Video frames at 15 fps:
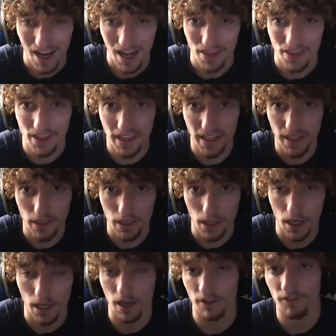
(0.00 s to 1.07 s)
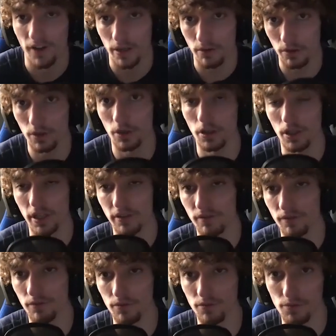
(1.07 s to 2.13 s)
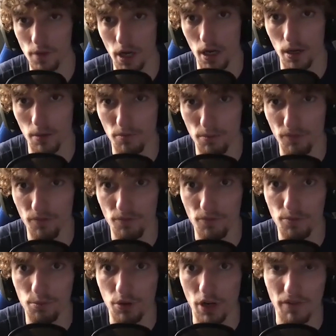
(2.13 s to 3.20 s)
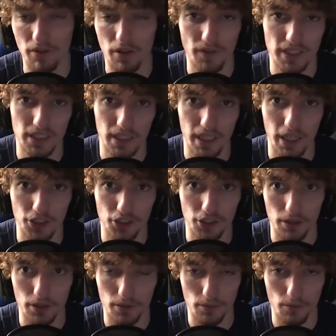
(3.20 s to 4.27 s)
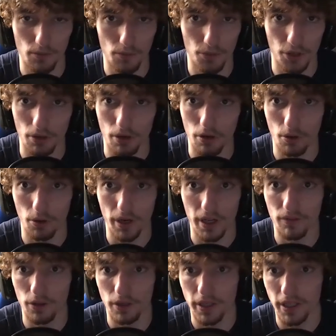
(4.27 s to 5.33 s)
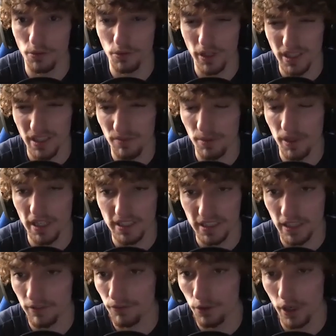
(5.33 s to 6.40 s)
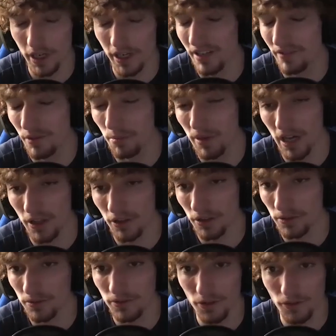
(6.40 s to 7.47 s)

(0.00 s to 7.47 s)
the Federal and Private Investigation Bureau or whatever it is. What does FBI stand for? I didn't even bother. The